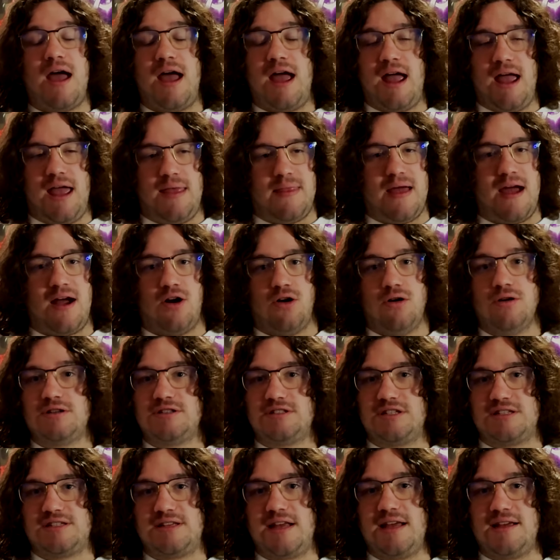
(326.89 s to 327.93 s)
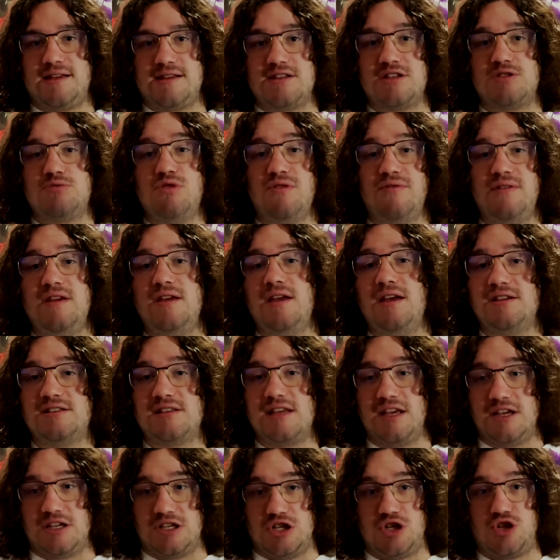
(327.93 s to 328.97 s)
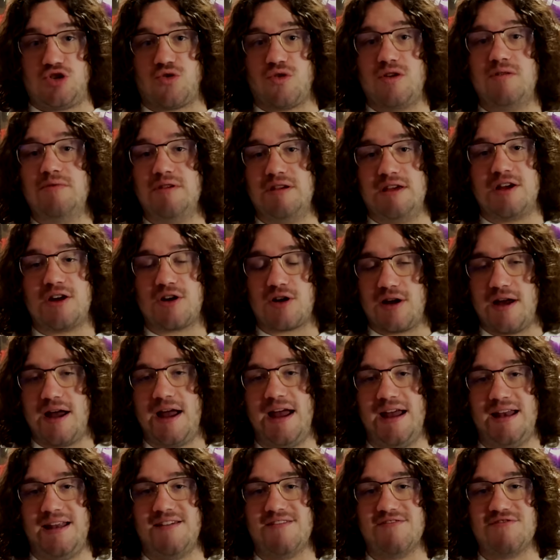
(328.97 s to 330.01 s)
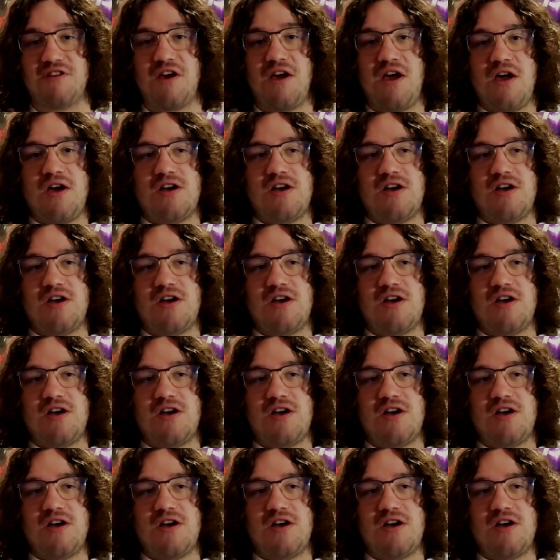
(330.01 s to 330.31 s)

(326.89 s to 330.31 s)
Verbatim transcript: And that hurts to say, because this movie is extremely creative,